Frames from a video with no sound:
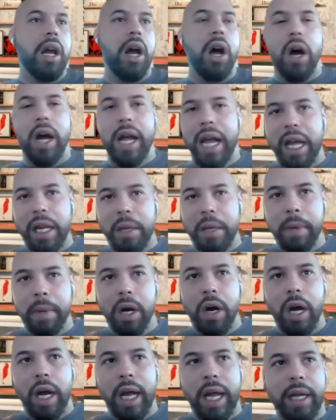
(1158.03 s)
I had
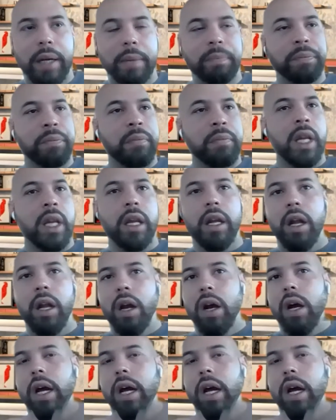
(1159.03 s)
mine. You know,